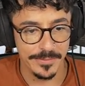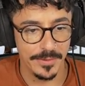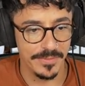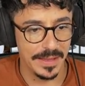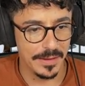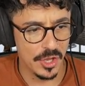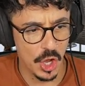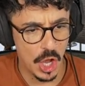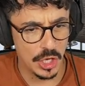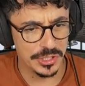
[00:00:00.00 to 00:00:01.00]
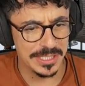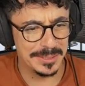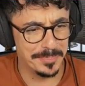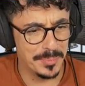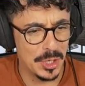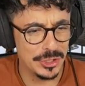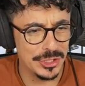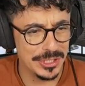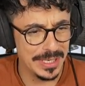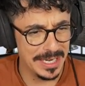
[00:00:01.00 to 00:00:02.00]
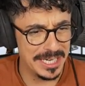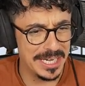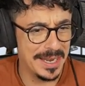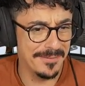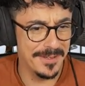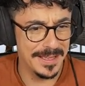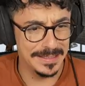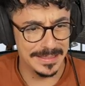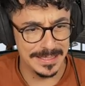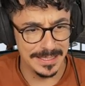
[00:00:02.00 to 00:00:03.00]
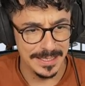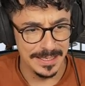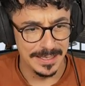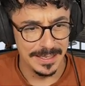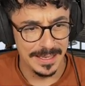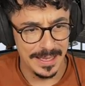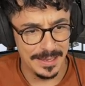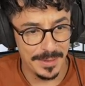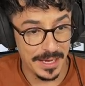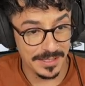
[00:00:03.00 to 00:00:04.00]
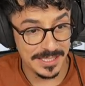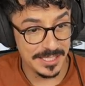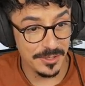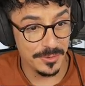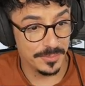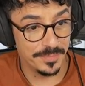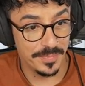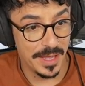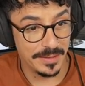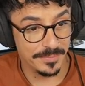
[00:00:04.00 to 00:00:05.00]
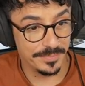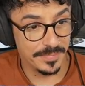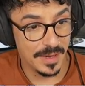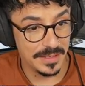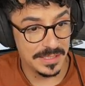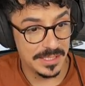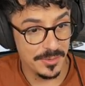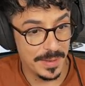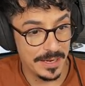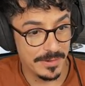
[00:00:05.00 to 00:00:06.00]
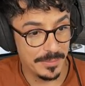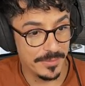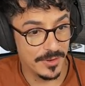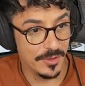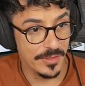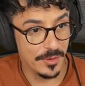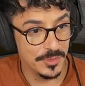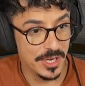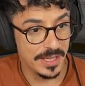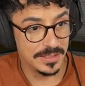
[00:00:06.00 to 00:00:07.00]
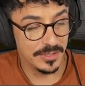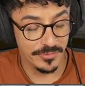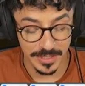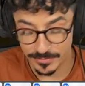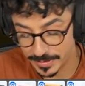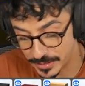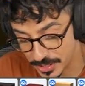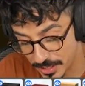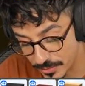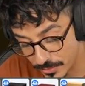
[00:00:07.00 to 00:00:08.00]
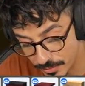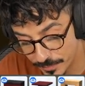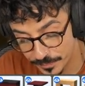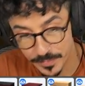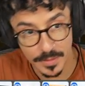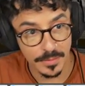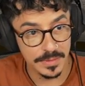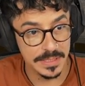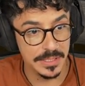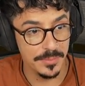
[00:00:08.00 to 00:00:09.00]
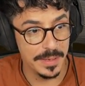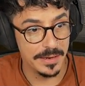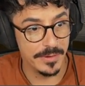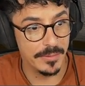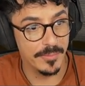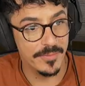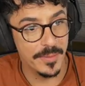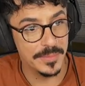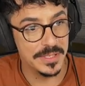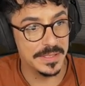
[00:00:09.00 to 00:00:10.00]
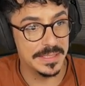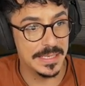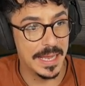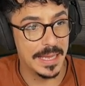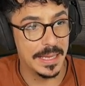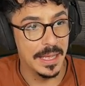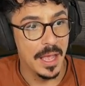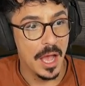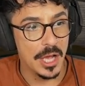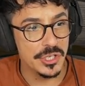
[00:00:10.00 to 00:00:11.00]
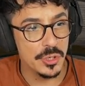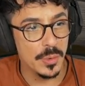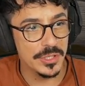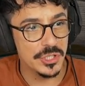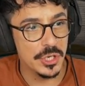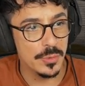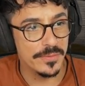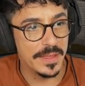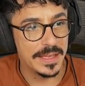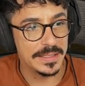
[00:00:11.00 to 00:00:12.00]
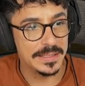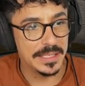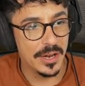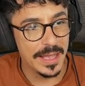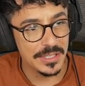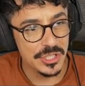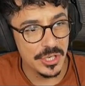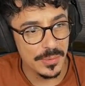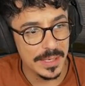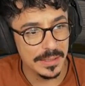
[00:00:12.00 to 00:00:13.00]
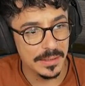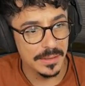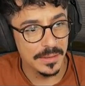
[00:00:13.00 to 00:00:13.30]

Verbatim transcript: I'm thinking, God, it's modern. I love it. Um, and I still like, I still play around with a lot of the objects. I really, really do. Still play around with them to this day. I do want two of these. Can I add two in?